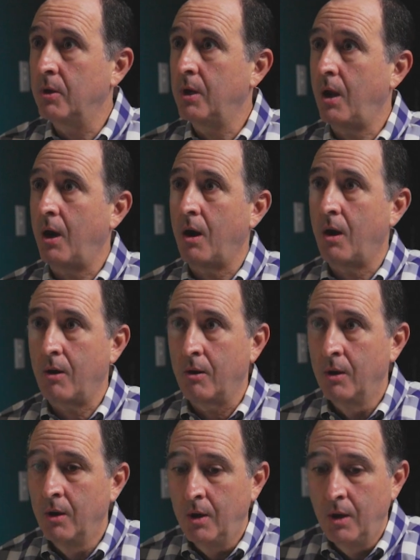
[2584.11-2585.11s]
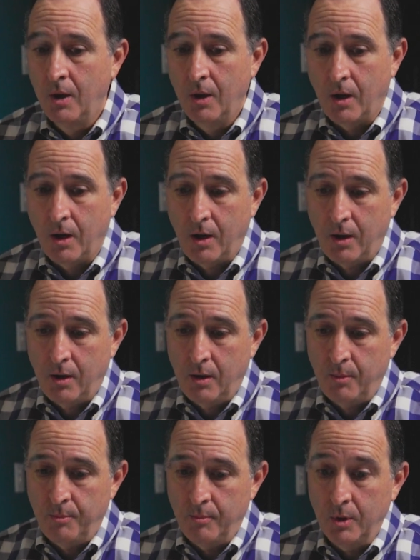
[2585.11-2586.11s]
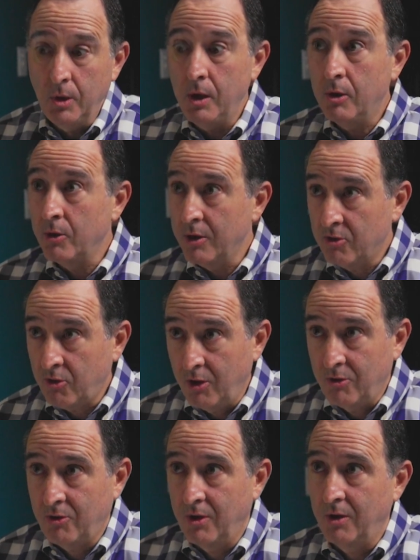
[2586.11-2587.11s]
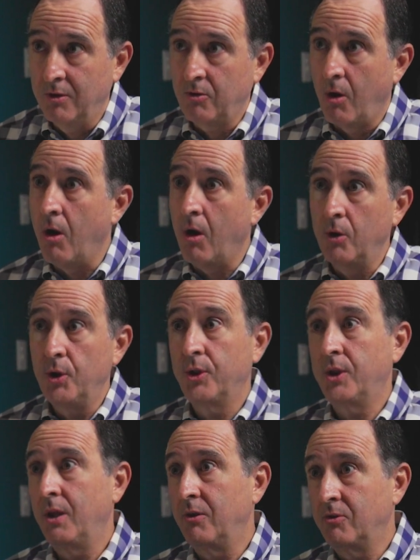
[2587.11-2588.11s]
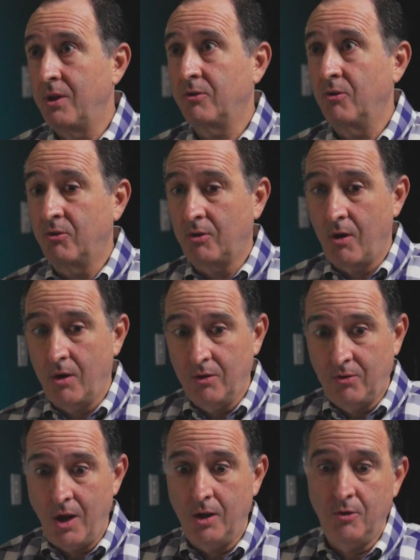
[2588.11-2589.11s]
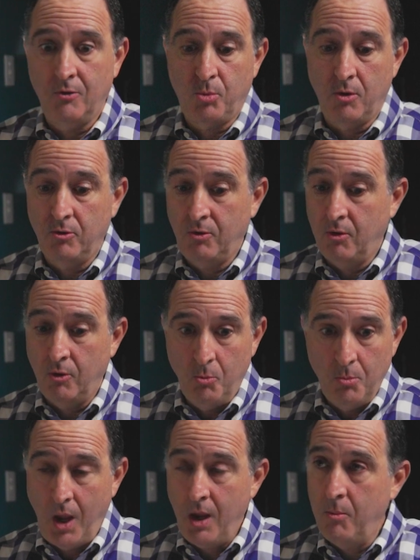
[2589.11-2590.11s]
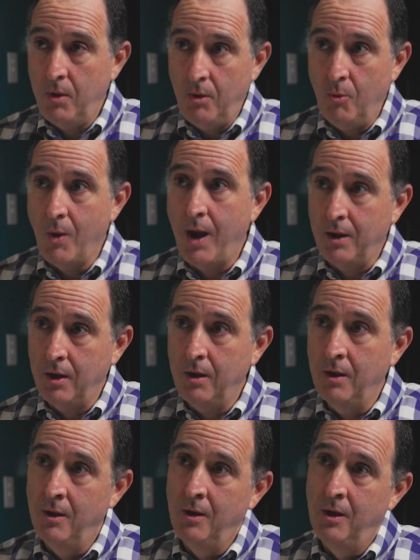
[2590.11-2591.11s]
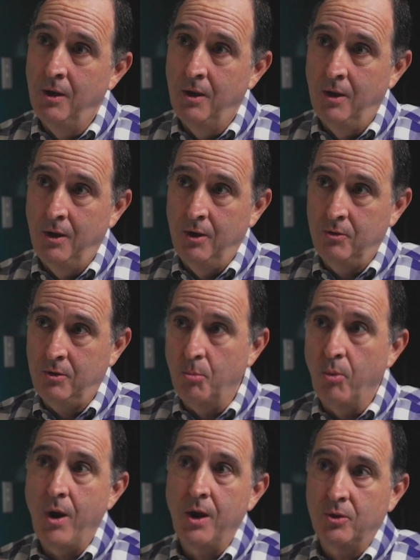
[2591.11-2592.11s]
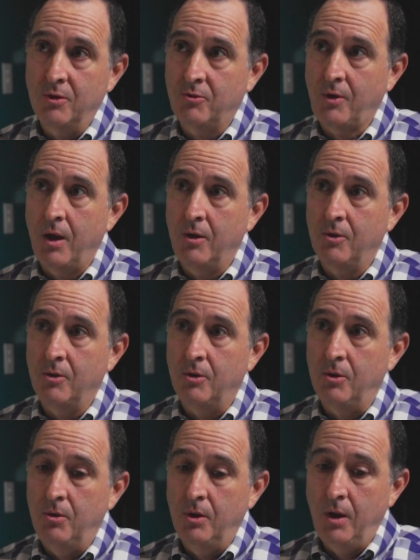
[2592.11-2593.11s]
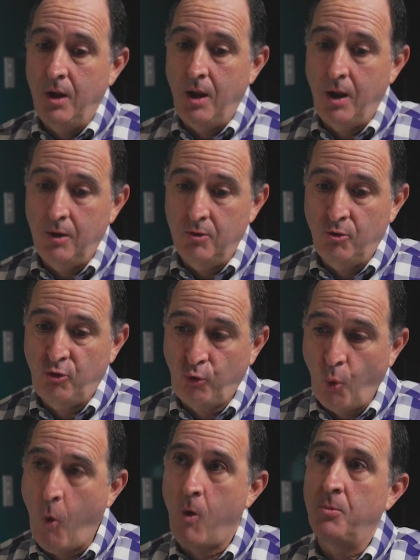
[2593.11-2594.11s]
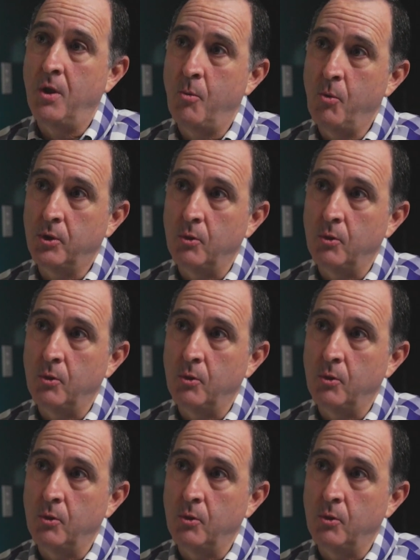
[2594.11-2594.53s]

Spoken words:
care, legal assistance, all the things necessary to take this person who may be ready to break the cycle and swarm them with